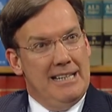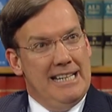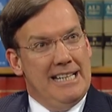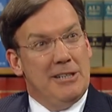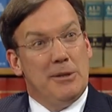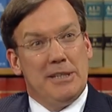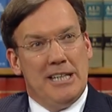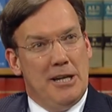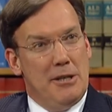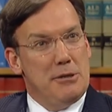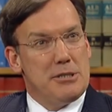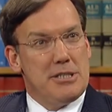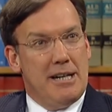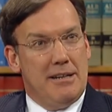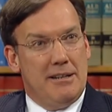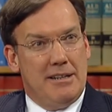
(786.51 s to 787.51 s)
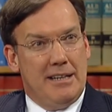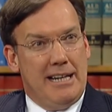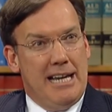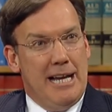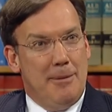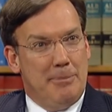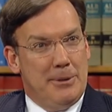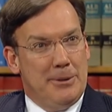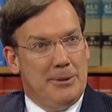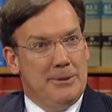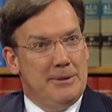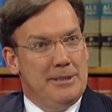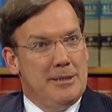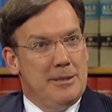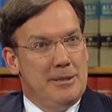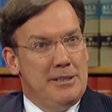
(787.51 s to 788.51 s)
And on the other side of the Capitol,
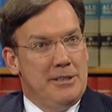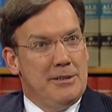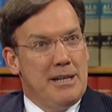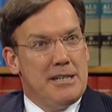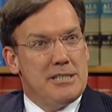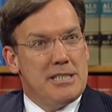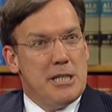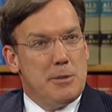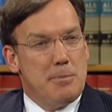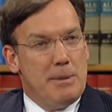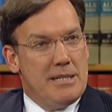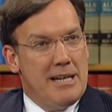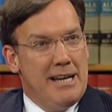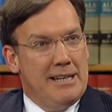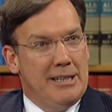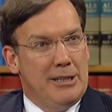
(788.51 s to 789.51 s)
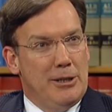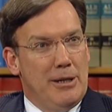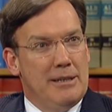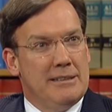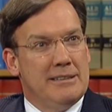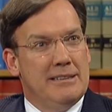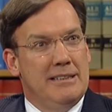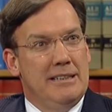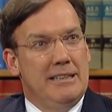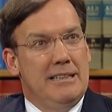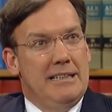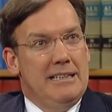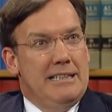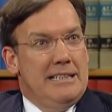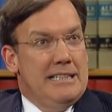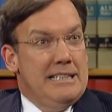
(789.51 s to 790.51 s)
the United States Botanic Garden,
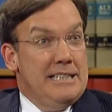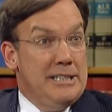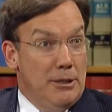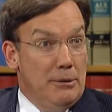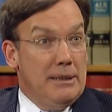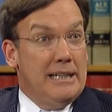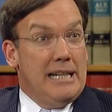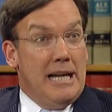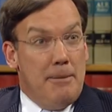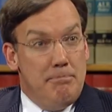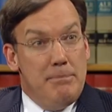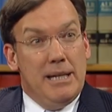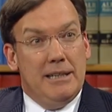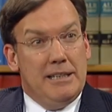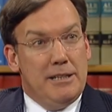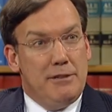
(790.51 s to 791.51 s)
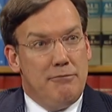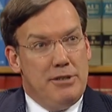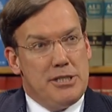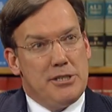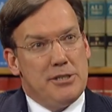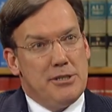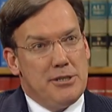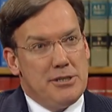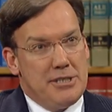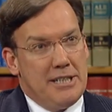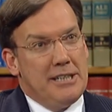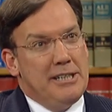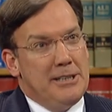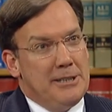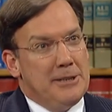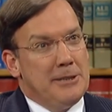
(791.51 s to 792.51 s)
nearly 1 million visitors a
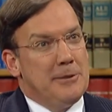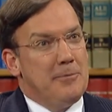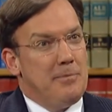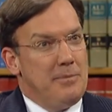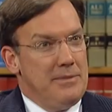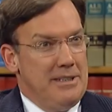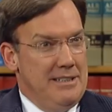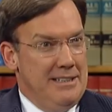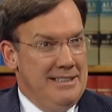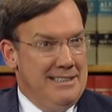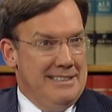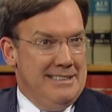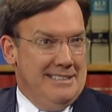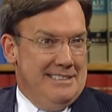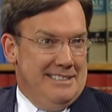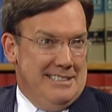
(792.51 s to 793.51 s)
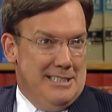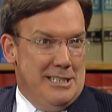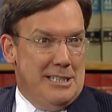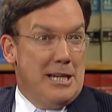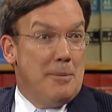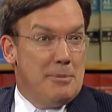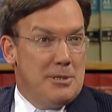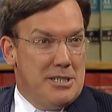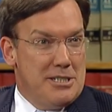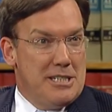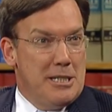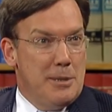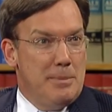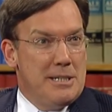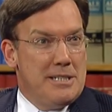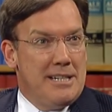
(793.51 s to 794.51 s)
year come to see
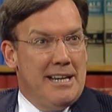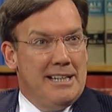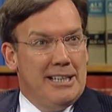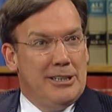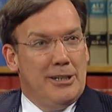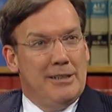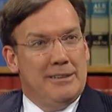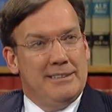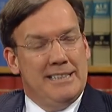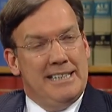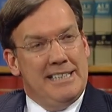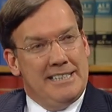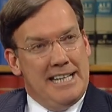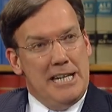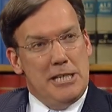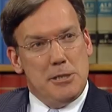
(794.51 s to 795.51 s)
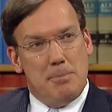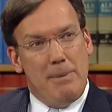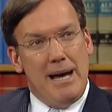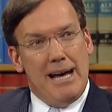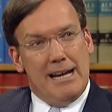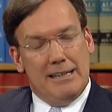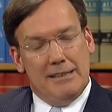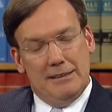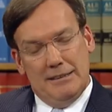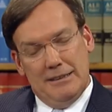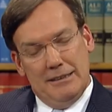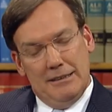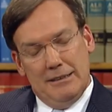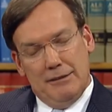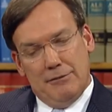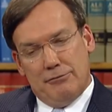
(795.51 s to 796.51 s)
the Botanic Garden. And it dates back
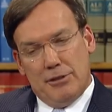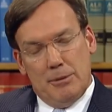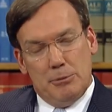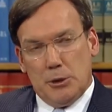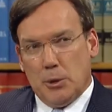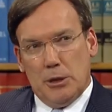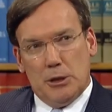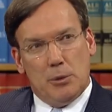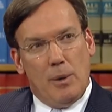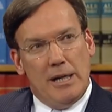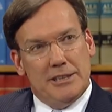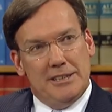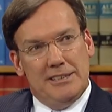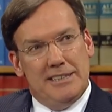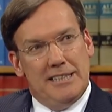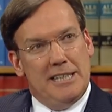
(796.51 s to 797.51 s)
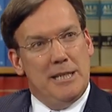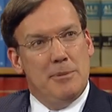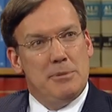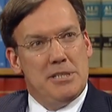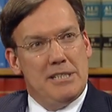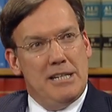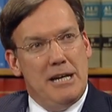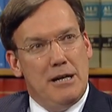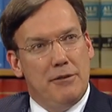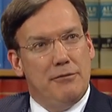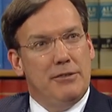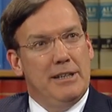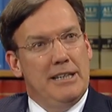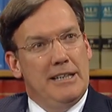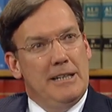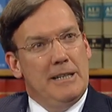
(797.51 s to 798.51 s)
from George Washington himself.
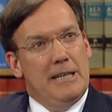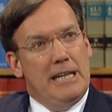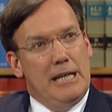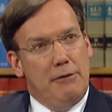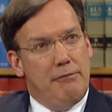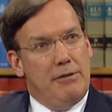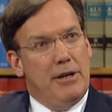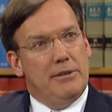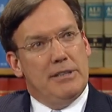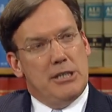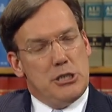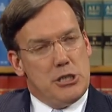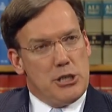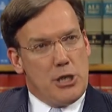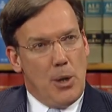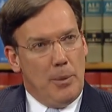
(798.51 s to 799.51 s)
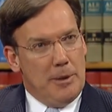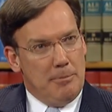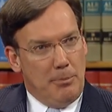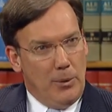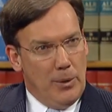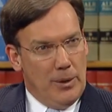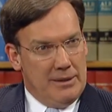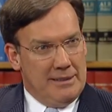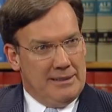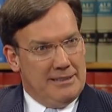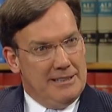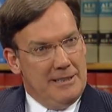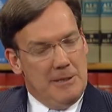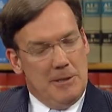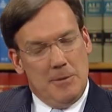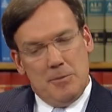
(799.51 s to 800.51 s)
He felt it so important
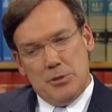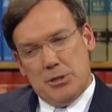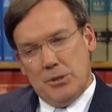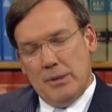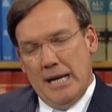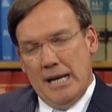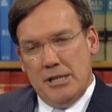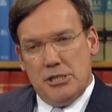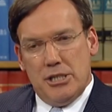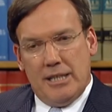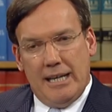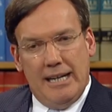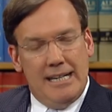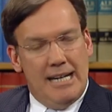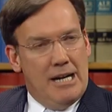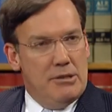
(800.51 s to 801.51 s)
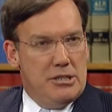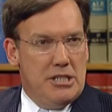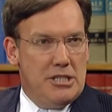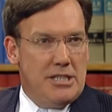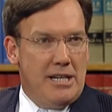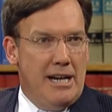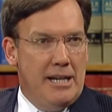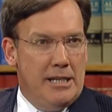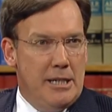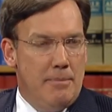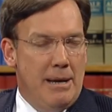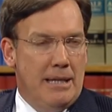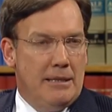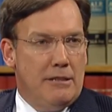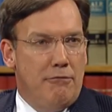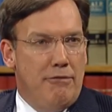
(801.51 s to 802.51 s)
to educate our society
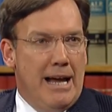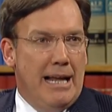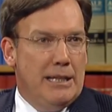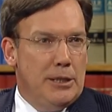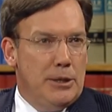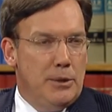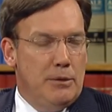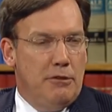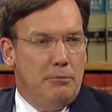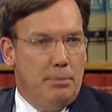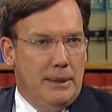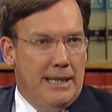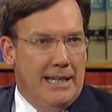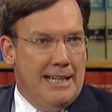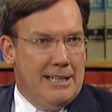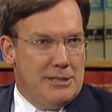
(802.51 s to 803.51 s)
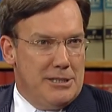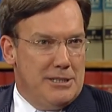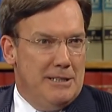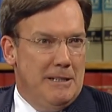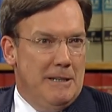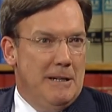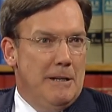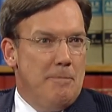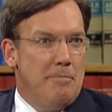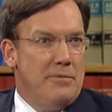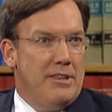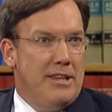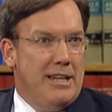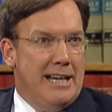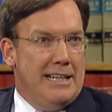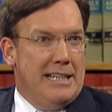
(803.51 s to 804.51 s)
about the value of plants
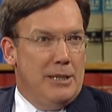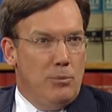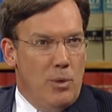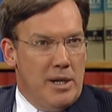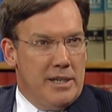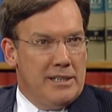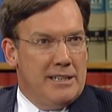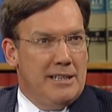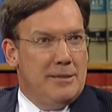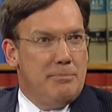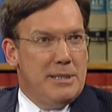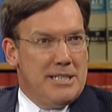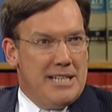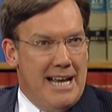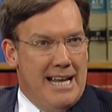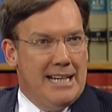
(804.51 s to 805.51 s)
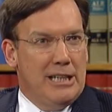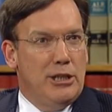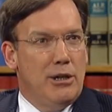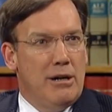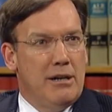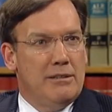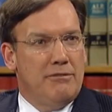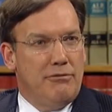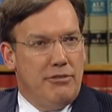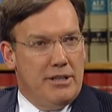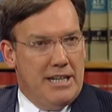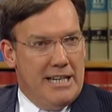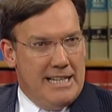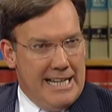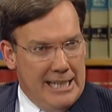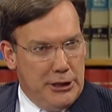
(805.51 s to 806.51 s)
that he wanted a botanic garden for the
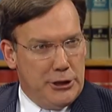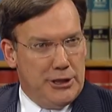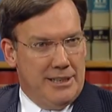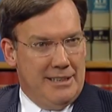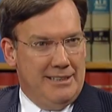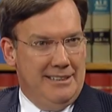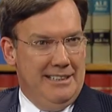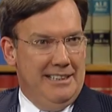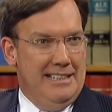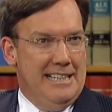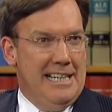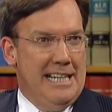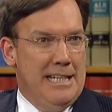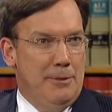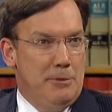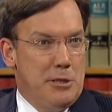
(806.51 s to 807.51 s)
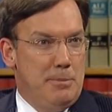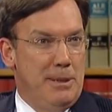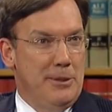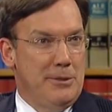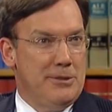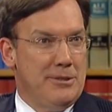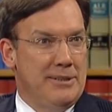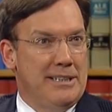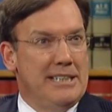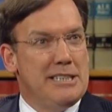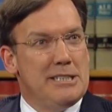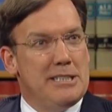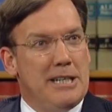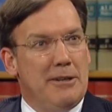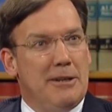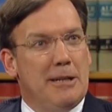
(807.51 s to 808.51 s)
nation, and it was built during
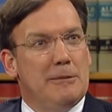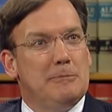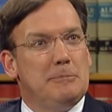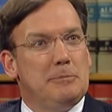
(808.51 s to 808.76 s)
his era.